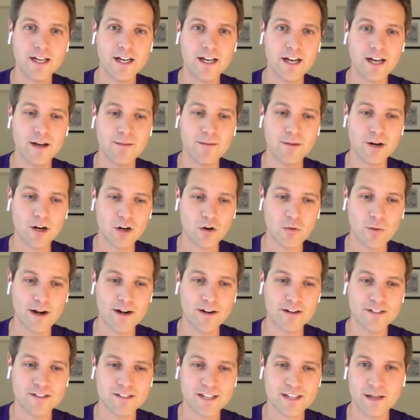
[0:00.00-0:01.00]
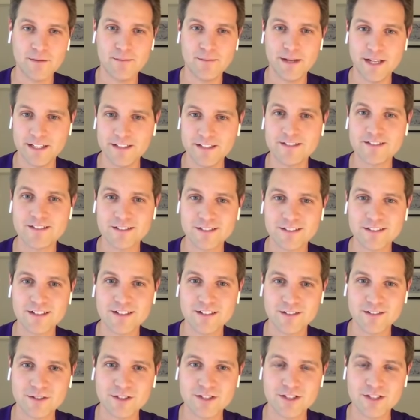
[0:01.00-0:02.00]
our awareness campaigns.
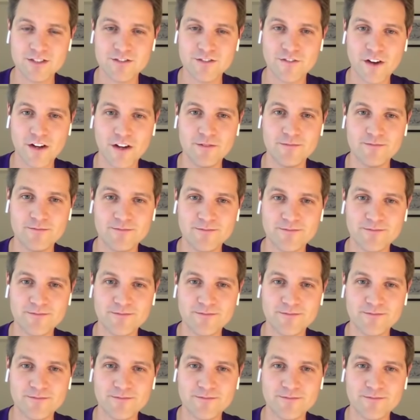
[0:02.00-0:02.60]
which is fun.